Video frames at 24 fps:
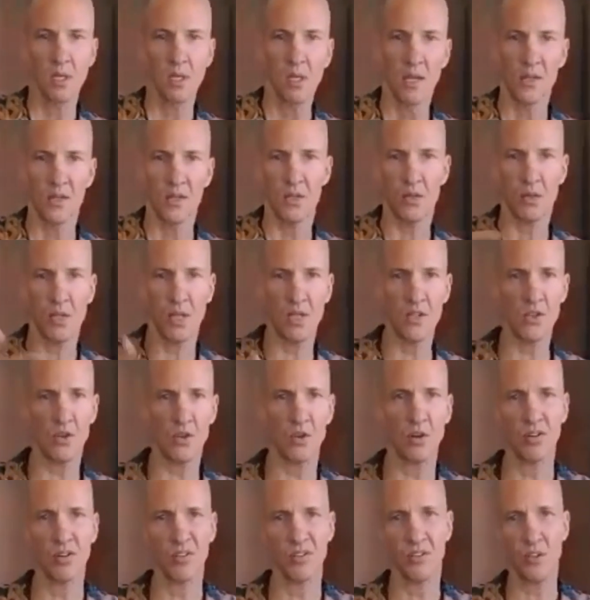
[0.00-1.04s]
And so these
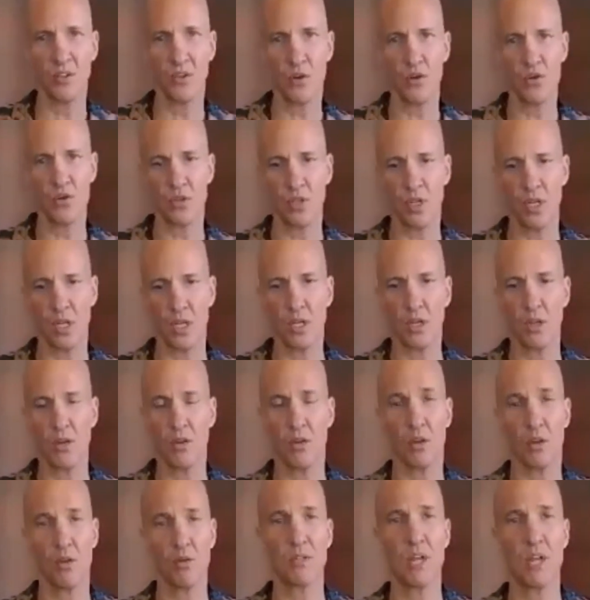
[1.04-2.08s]
are usually you
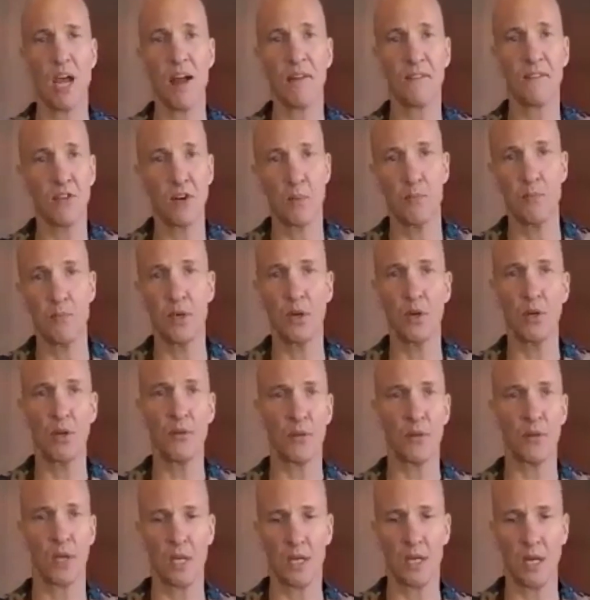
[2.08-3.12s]
use after a meal if
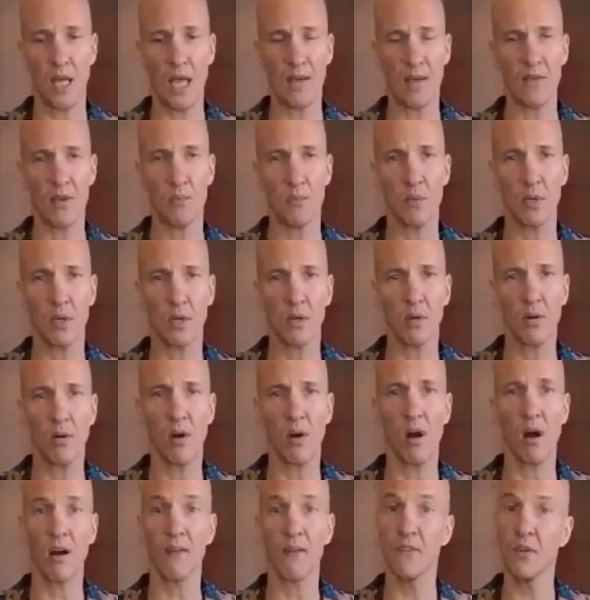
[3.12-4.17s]
you eat a heavy meal,
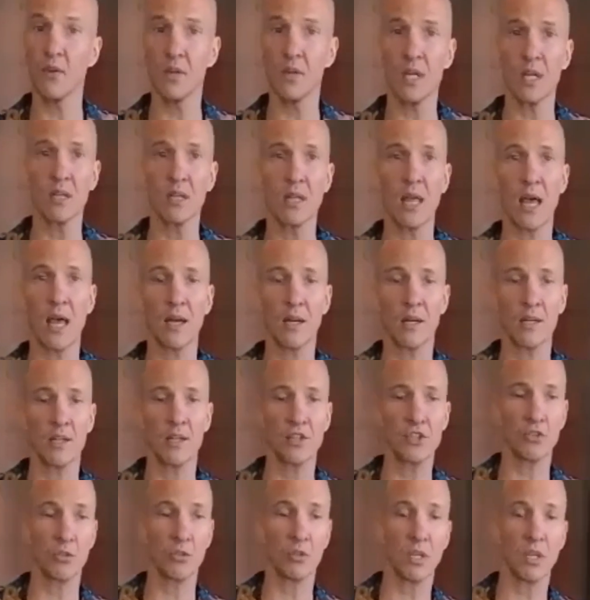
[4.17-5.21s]
or if you need that
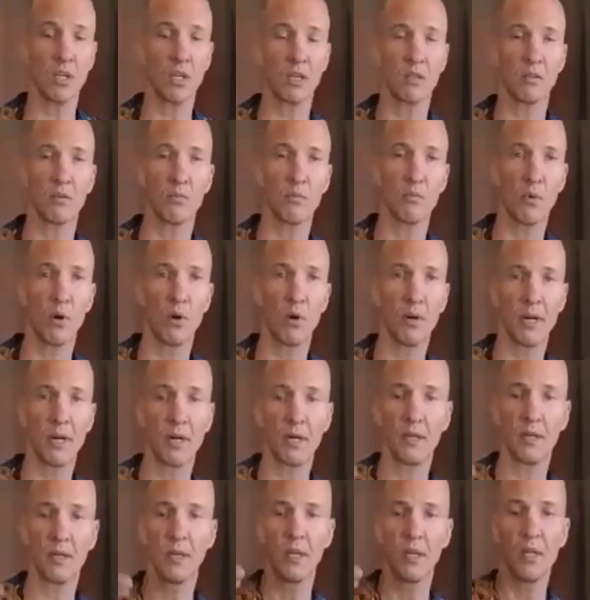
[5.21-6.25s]
initial kick in the
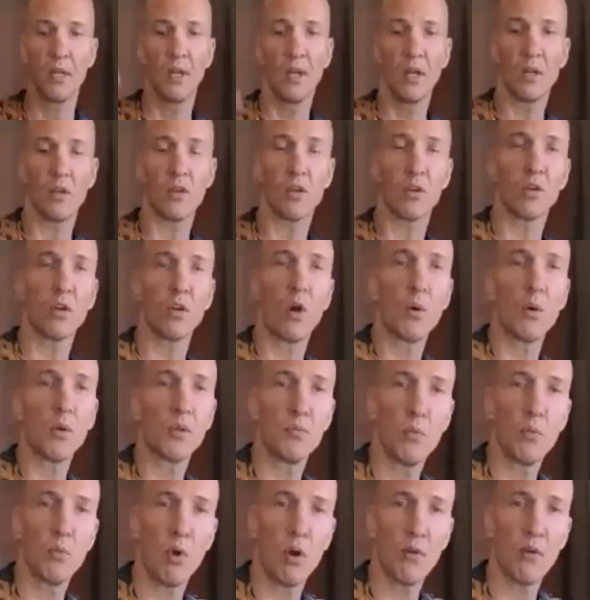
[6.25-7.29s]
morning, you can go with
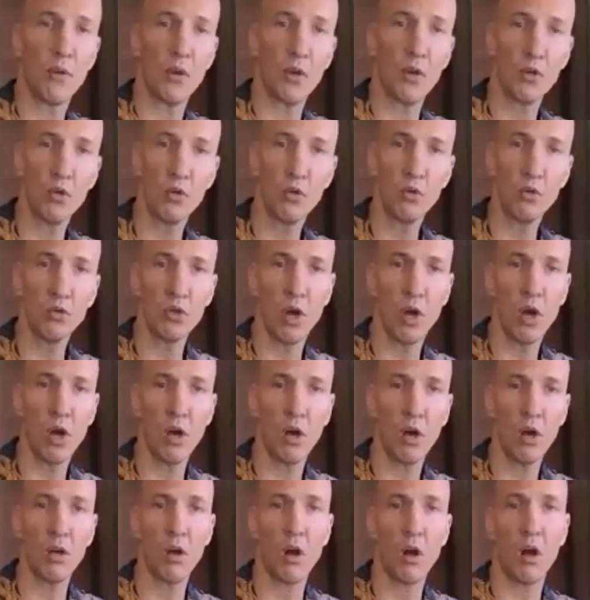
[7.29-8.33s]
more of a
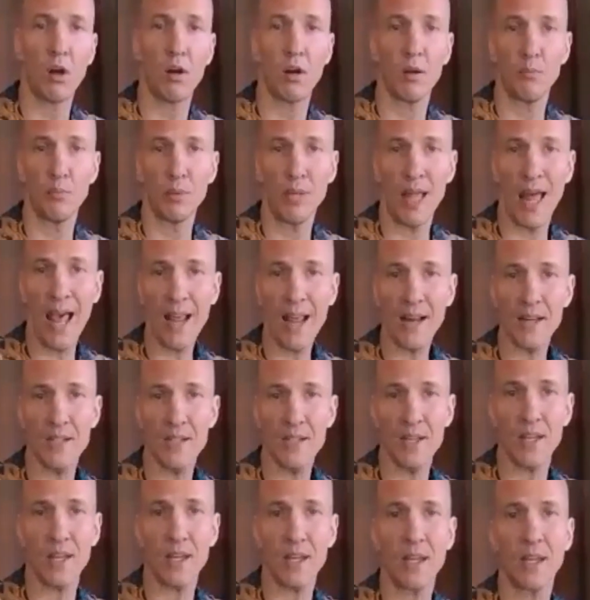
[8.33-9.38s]
oolong or a black
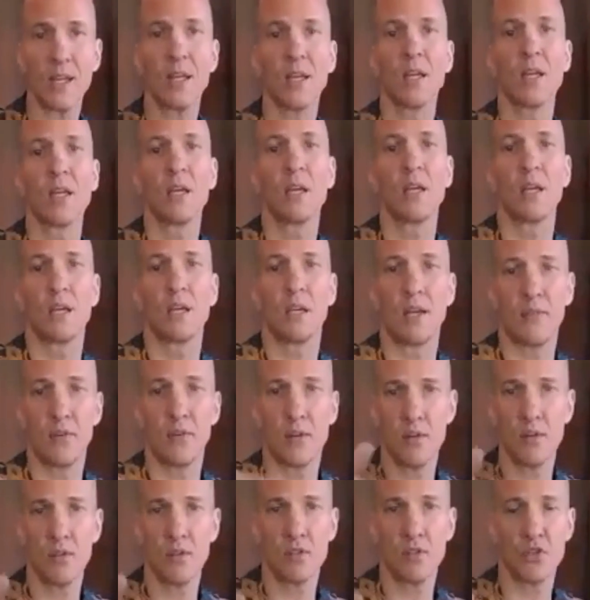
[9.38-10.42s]
tea if you're
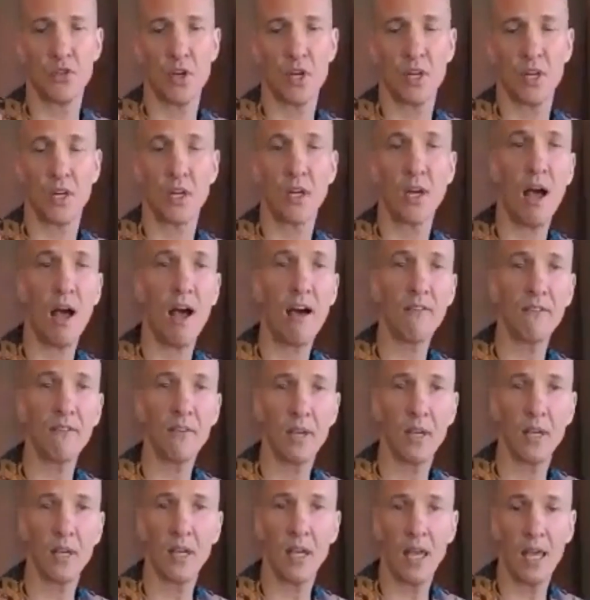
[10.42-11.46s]
used to drinking
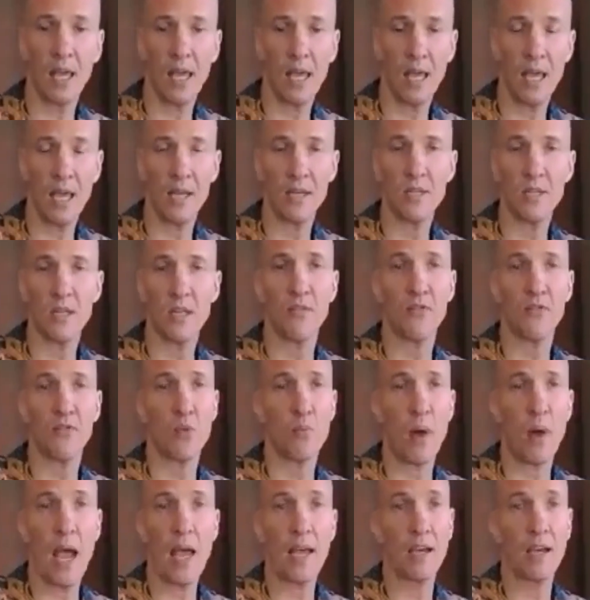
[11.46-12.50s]
coffee. And if you
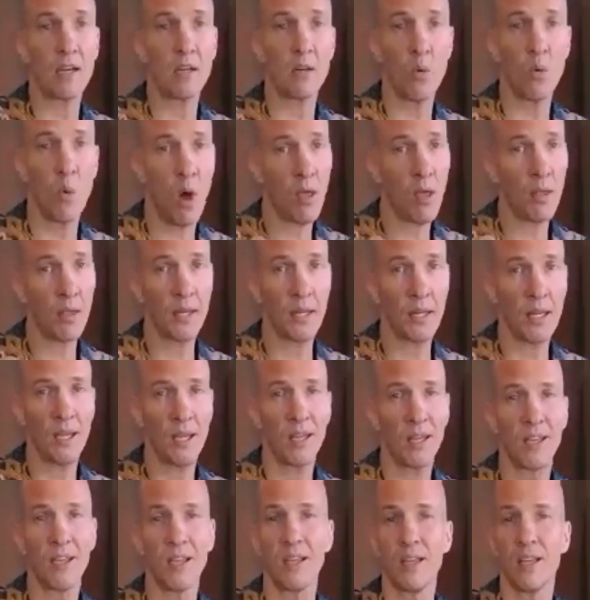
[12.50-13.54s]
buy good
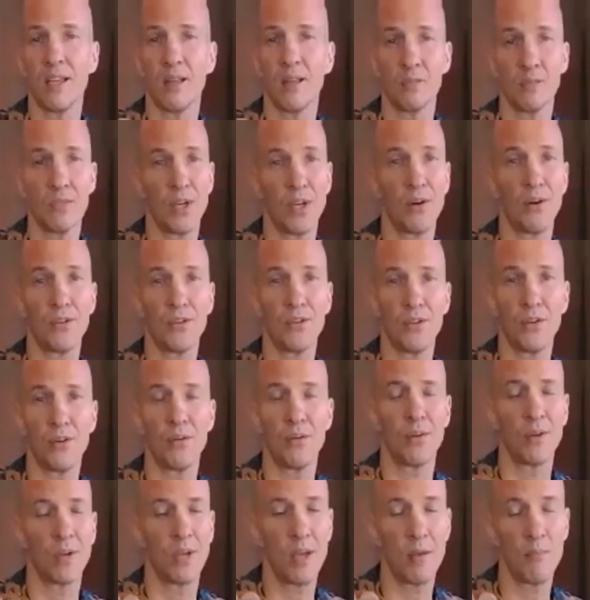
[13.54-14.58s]
quality, I'm telling
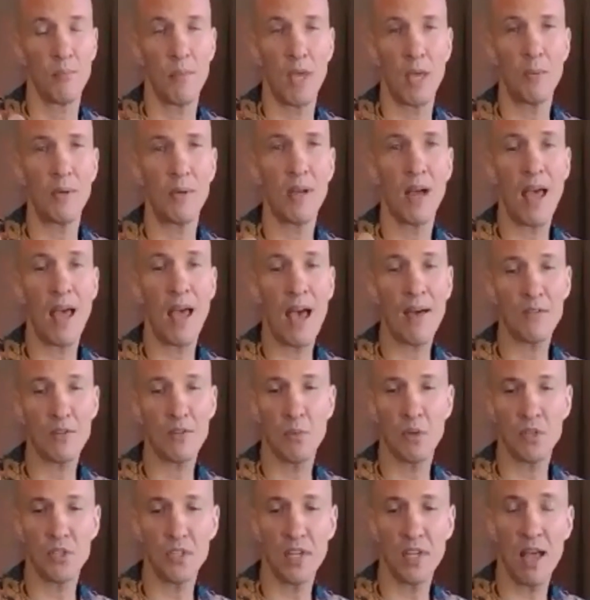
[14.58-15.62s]
you, it maybe not have as
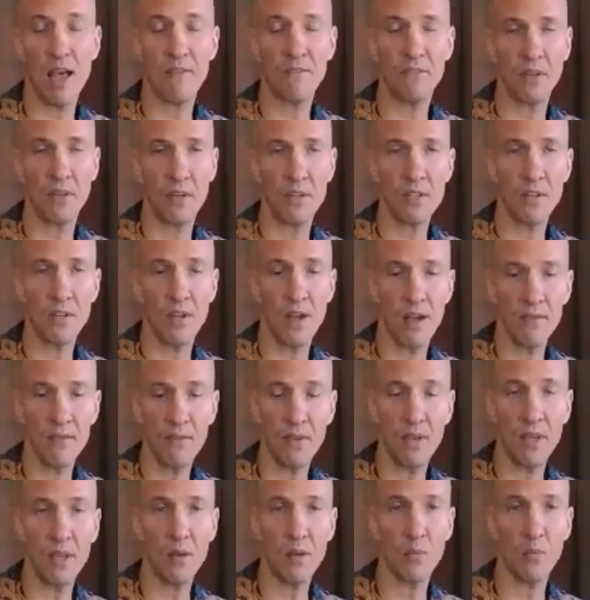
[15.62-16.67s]
much caffeine as
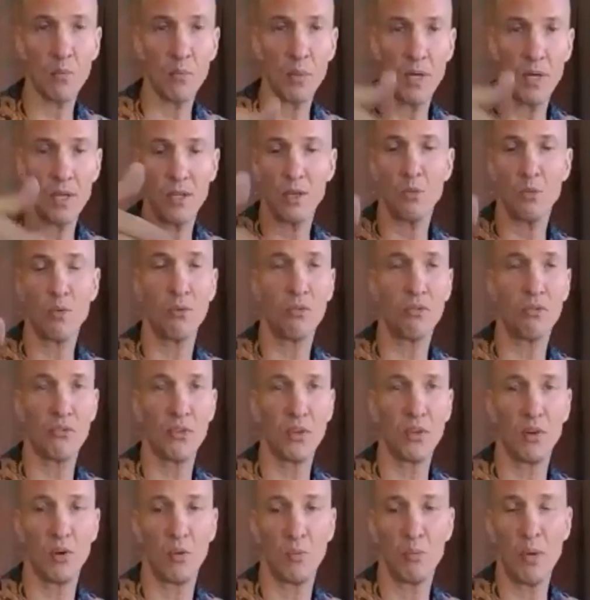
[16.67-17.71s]
coffee, but you will
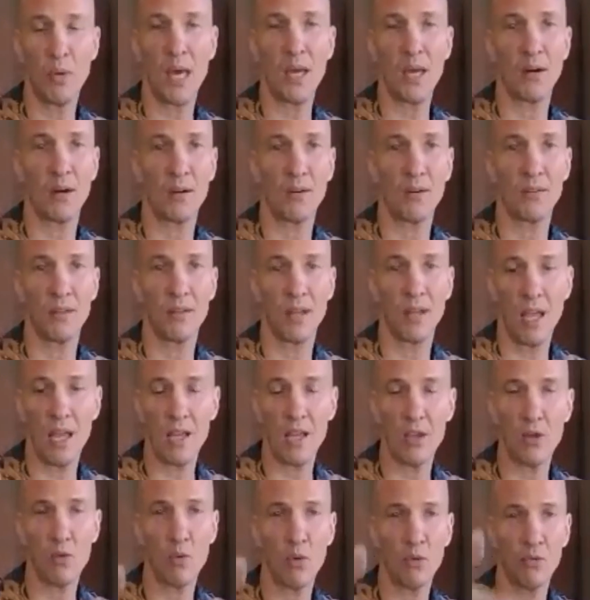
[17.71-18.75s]
feel better, and
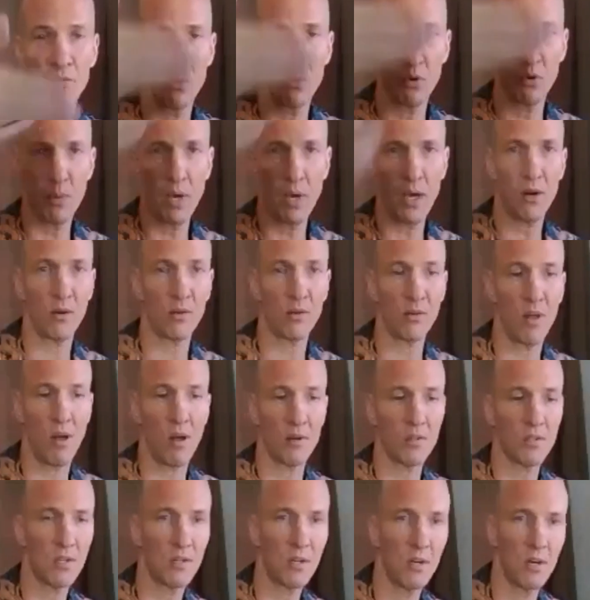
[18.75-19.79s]
you will feel better long
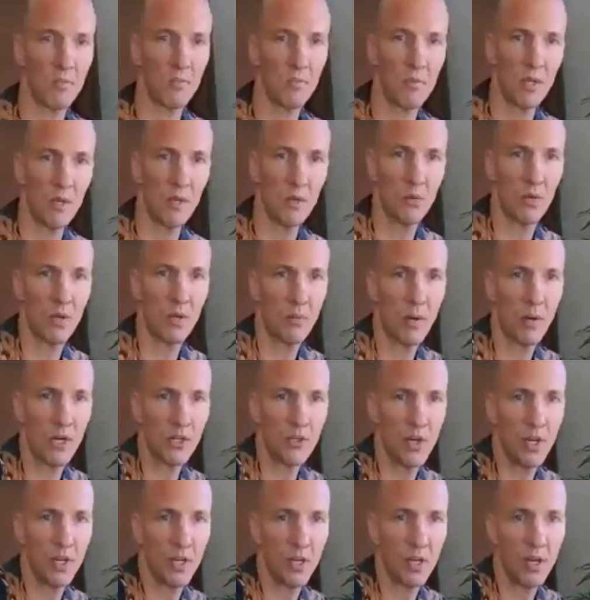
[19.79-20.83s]
term than you will by
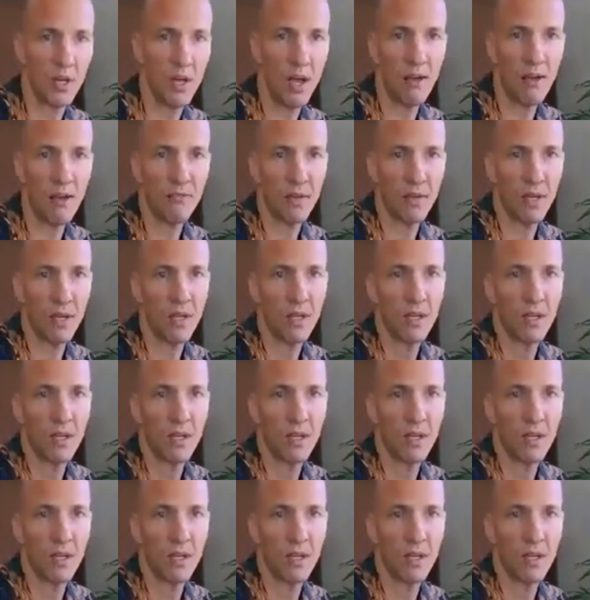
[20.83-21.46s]
drinking coffee.